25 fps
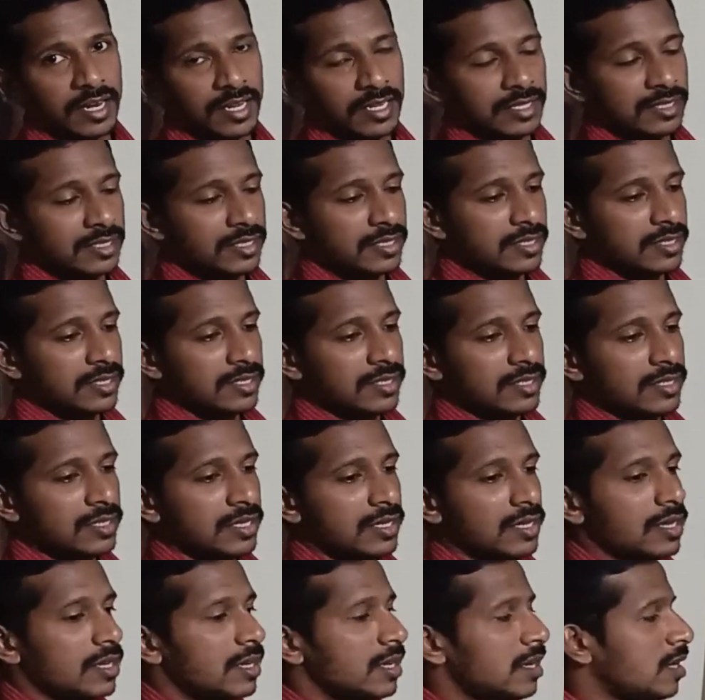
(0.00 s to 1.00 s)

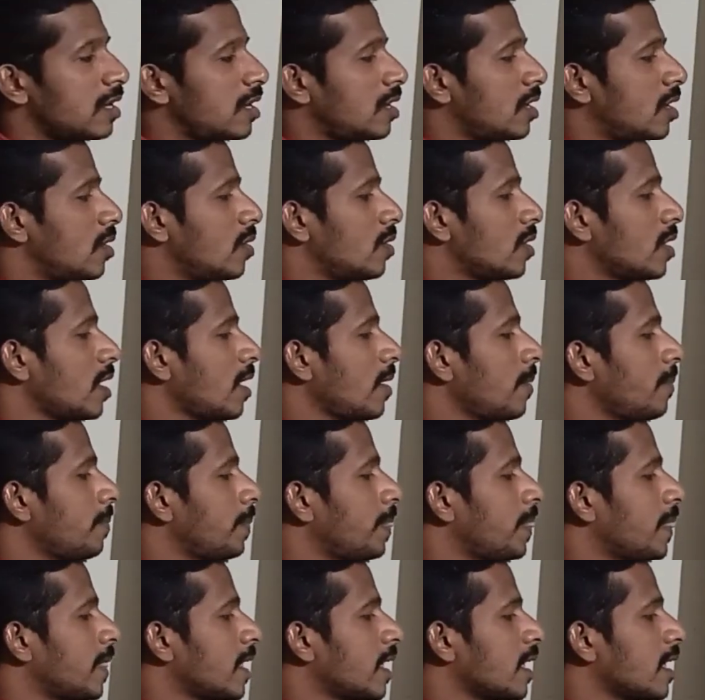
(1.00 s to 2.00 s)
earnings.
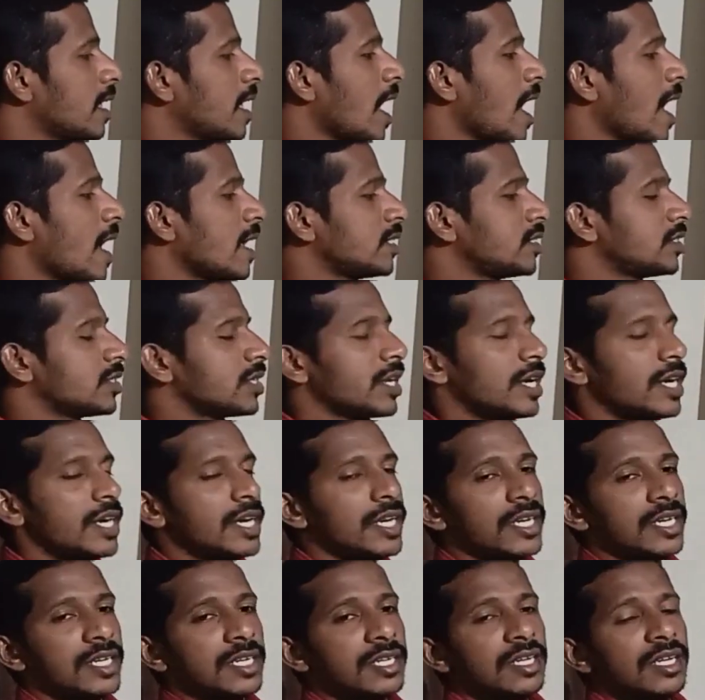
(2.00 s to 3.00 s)
Okay. Cash
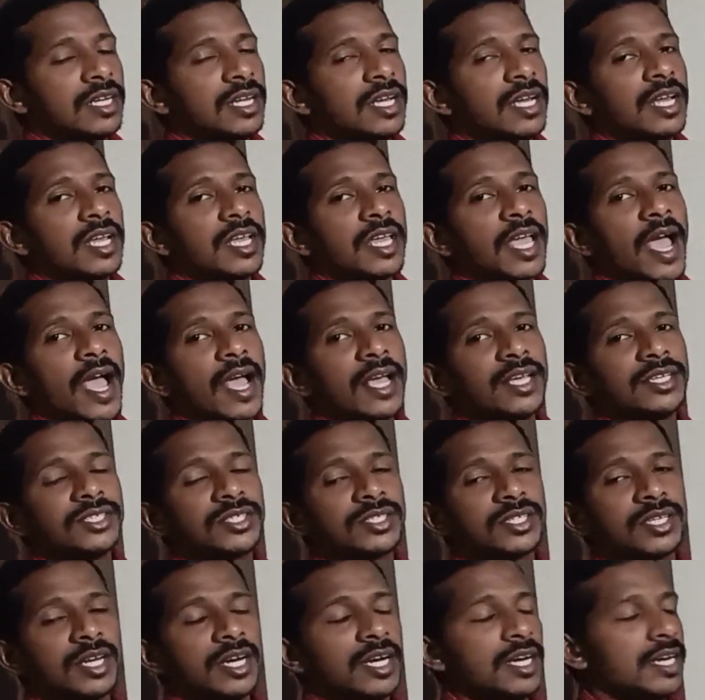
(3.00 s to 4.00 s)
credit.
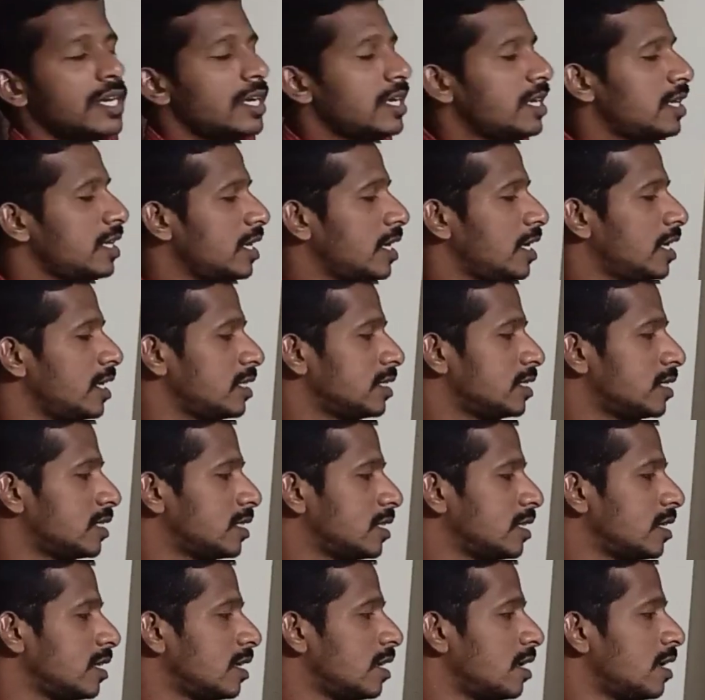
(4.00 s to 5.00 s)
Cash credit
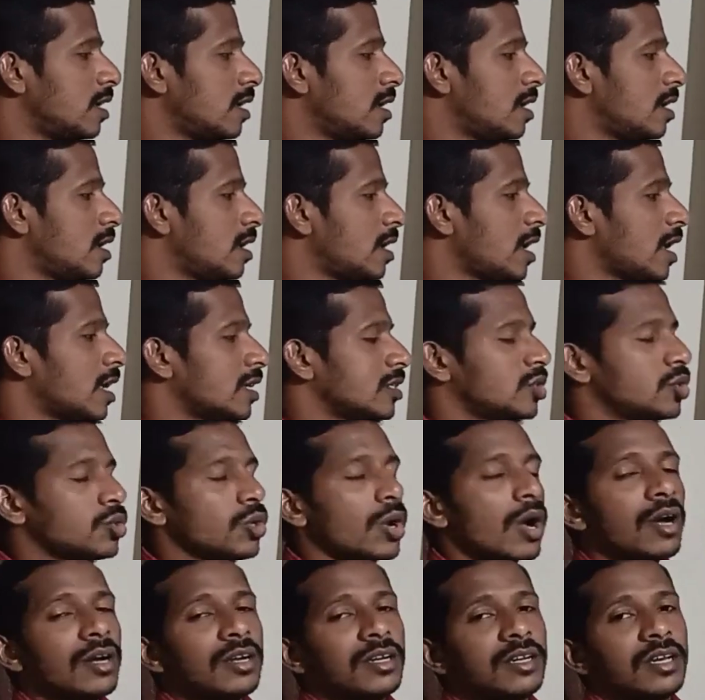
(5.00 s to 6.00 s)
is a
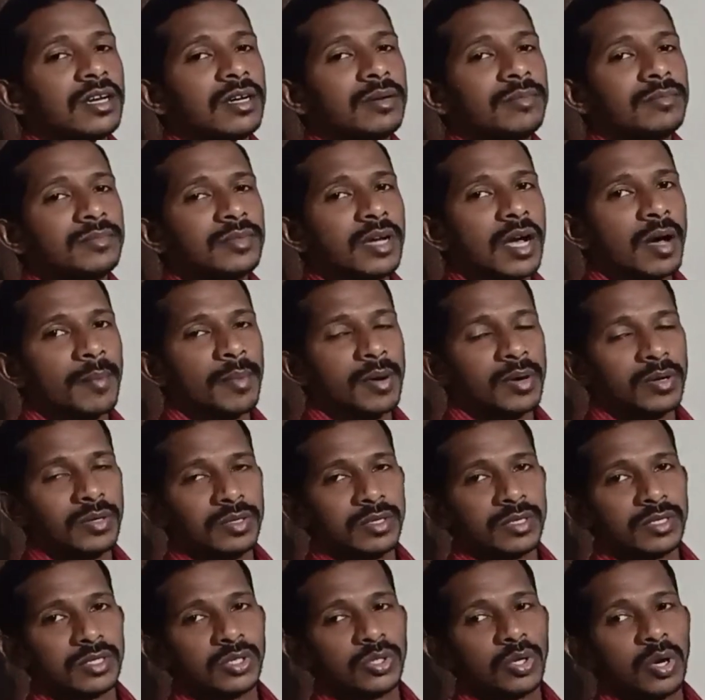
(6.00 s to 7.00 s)
short-term
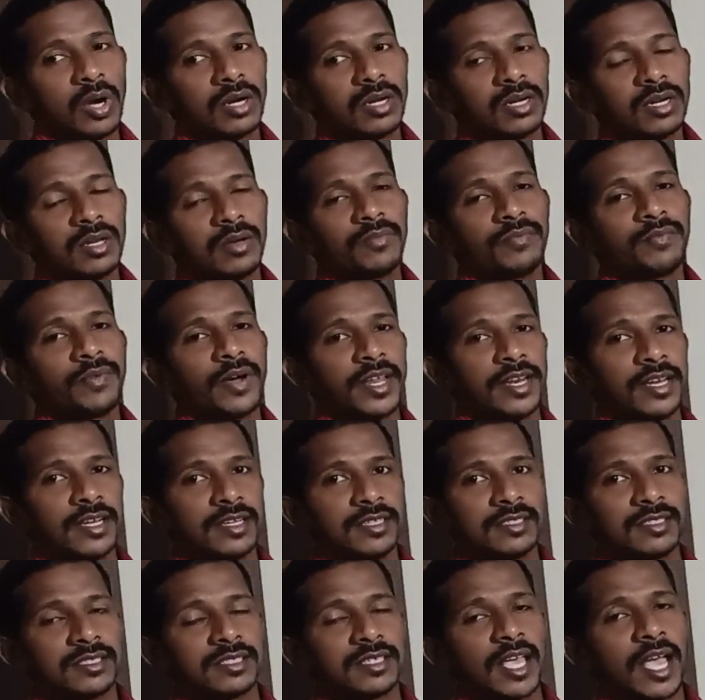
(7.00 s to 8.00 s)
amount. Short-term
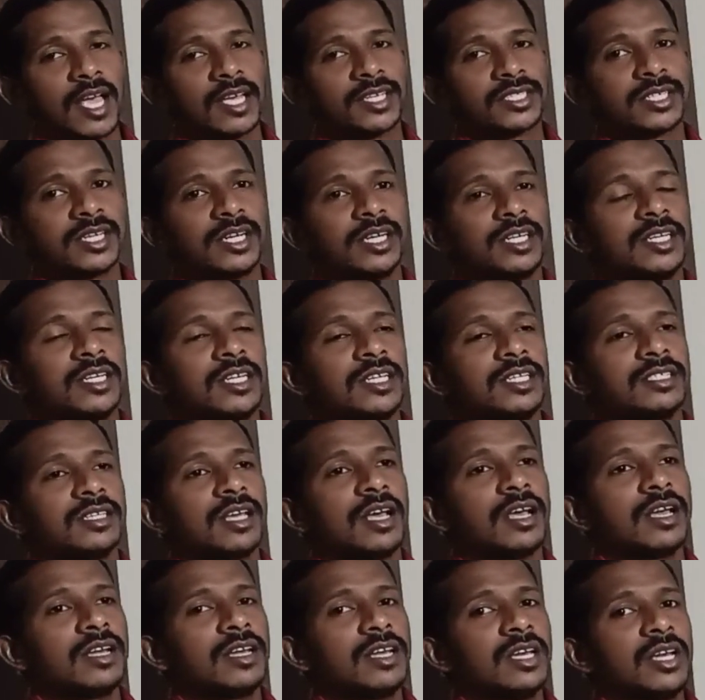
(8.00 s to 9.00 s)
finance. Cash credit
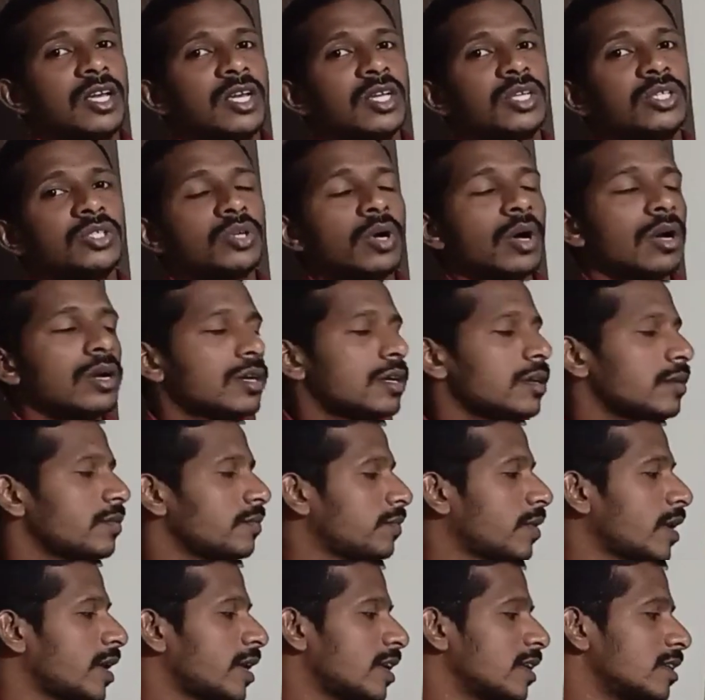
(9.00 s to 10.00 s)
is a
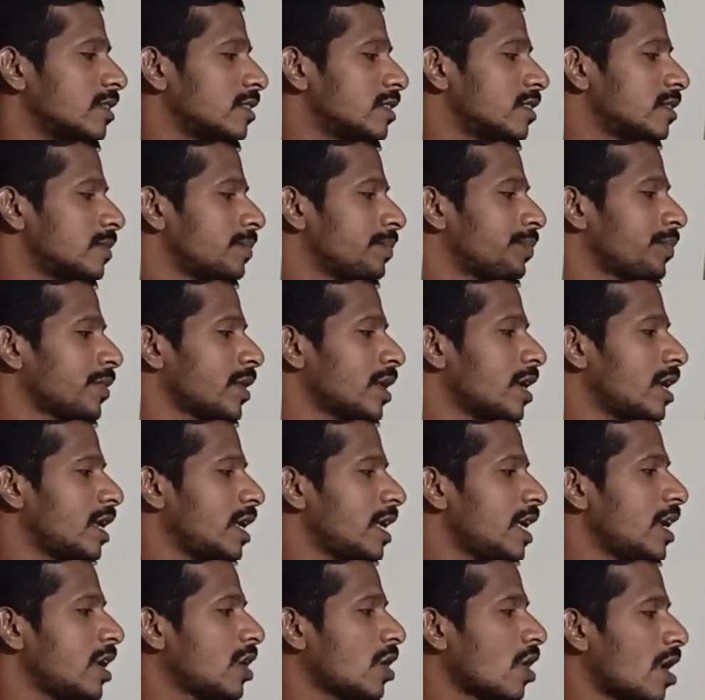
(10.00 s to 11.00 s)
short-term finance.
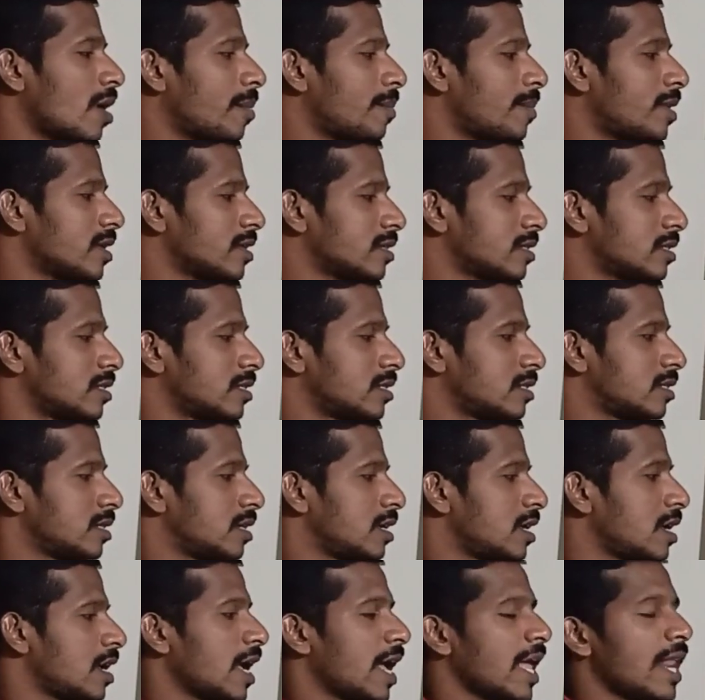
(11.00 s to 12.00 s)

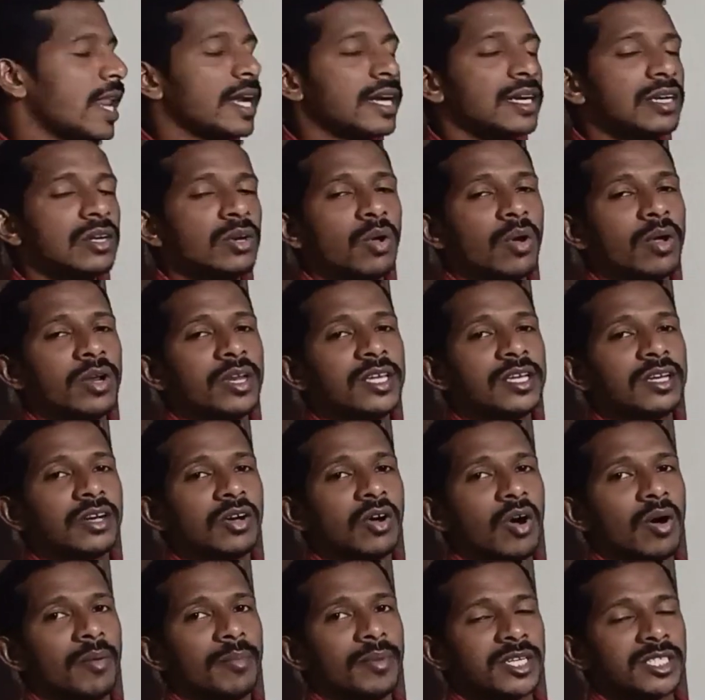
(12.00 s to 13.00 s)
E-commerce.
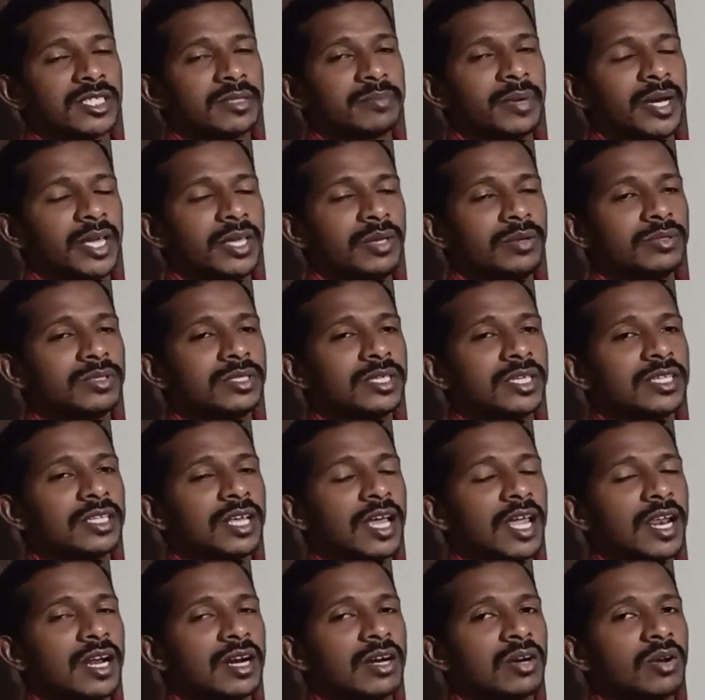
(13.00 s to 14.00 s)
Electronic commerce. By
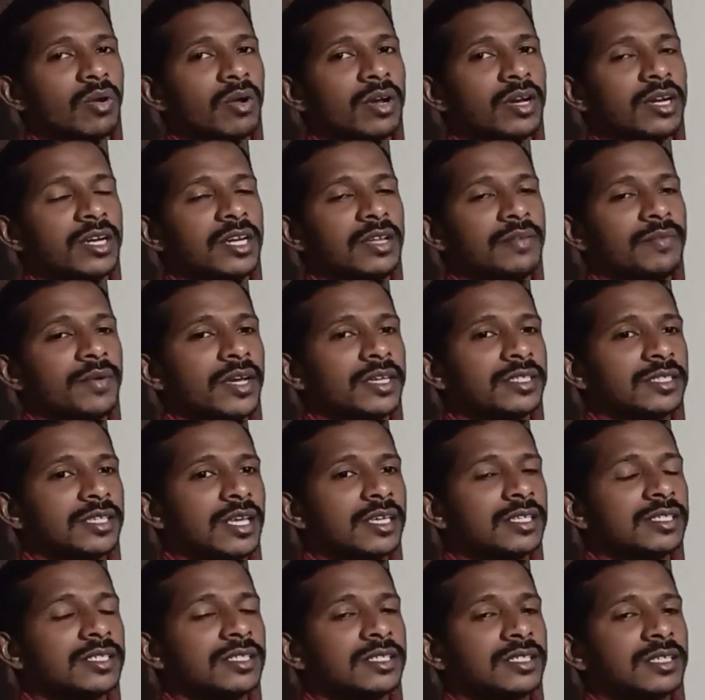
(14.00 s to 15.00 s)
using the electronic
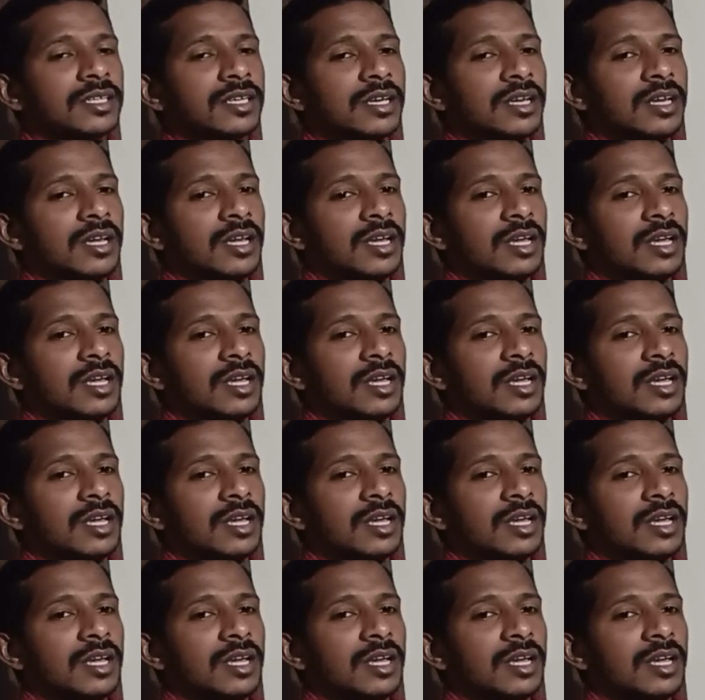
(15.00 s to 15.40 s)
devices,